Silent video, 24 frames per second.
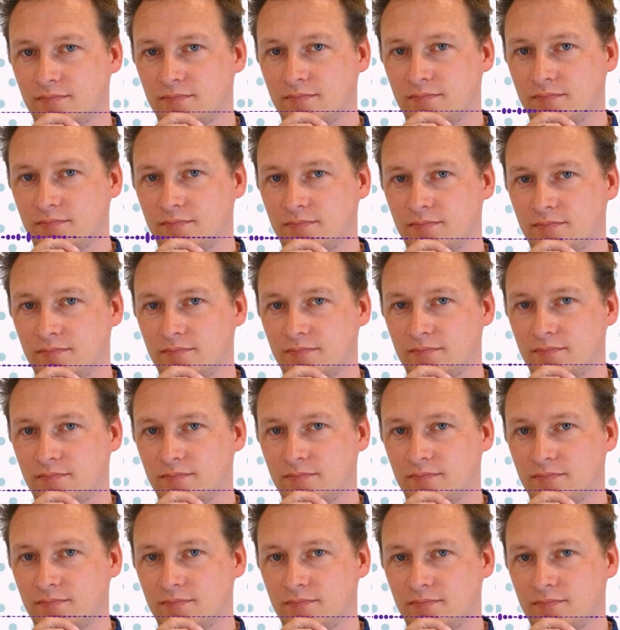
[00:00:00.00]
to have it
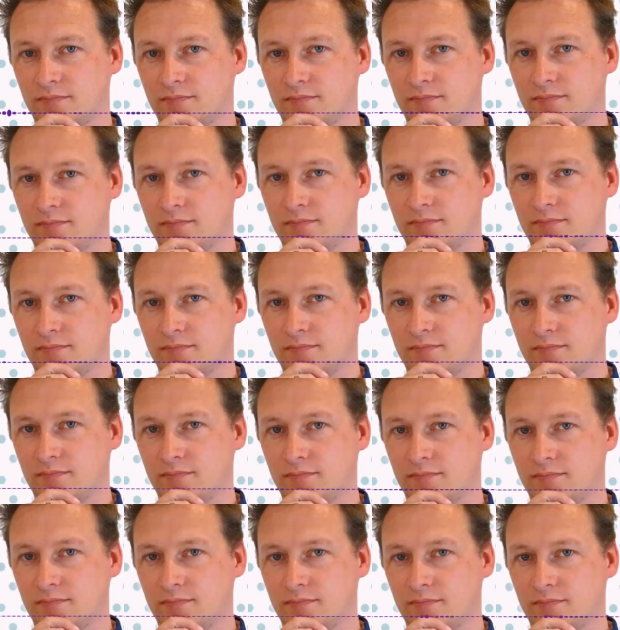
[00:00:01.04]
so that they don't
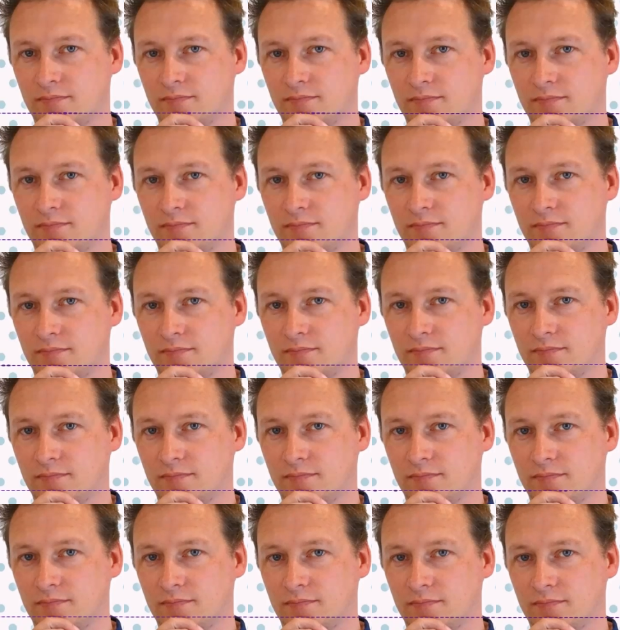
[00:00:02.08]
attend to the
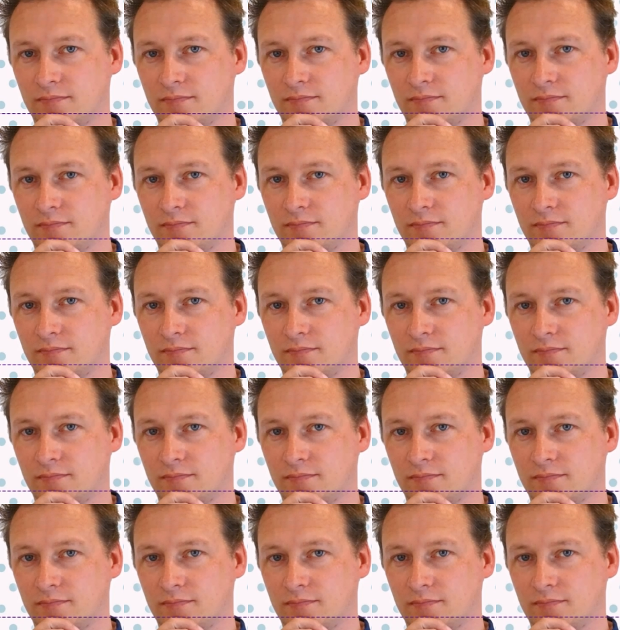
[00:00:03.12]
light,
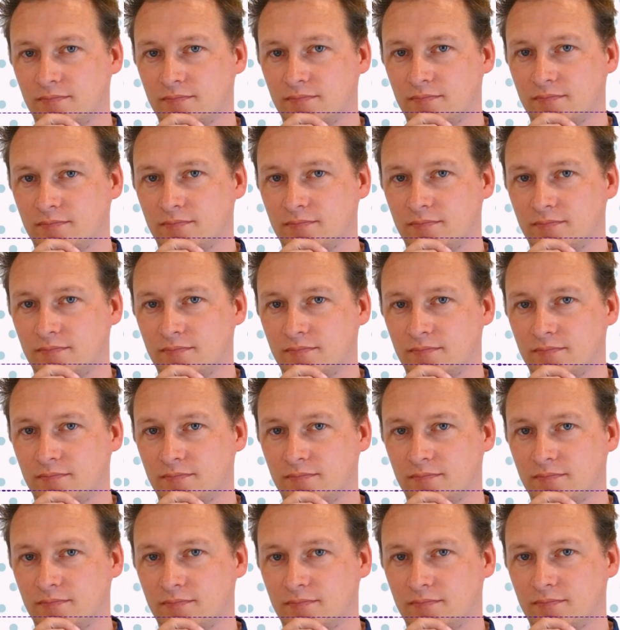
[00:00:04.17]

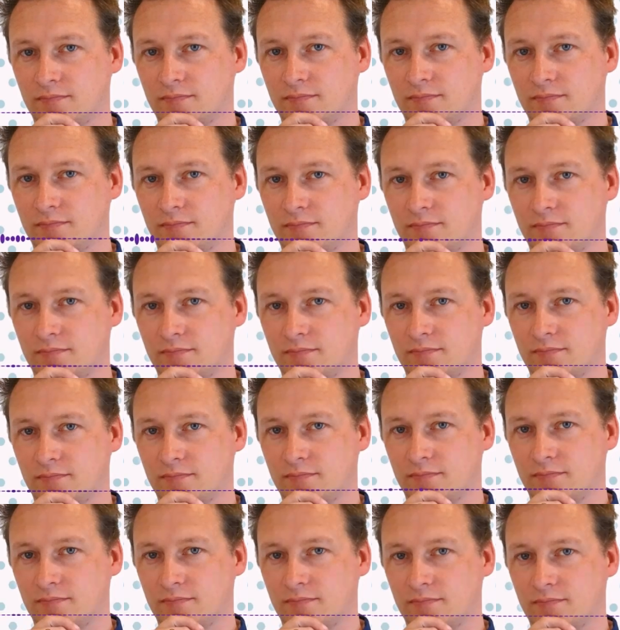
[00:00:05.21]
So the light's there, they
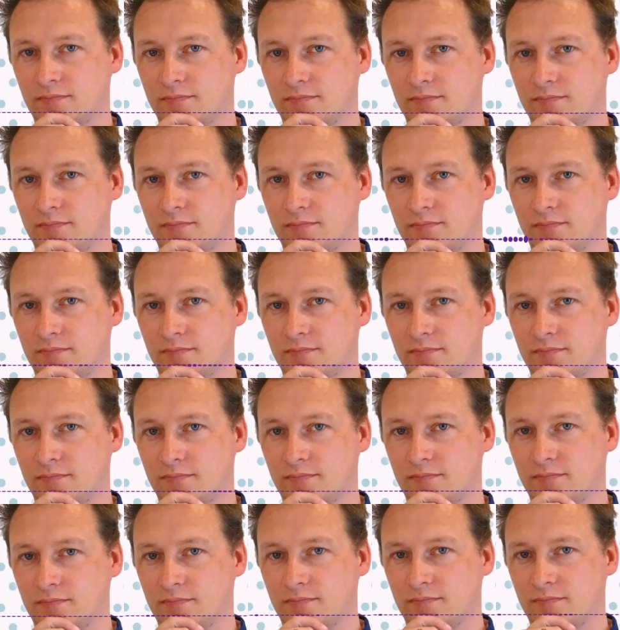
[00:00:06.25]
just aren't paying
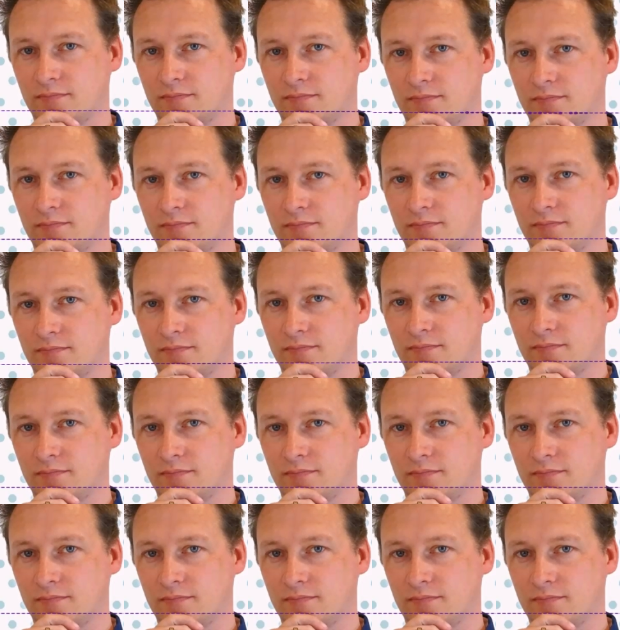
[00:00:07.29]
it attention.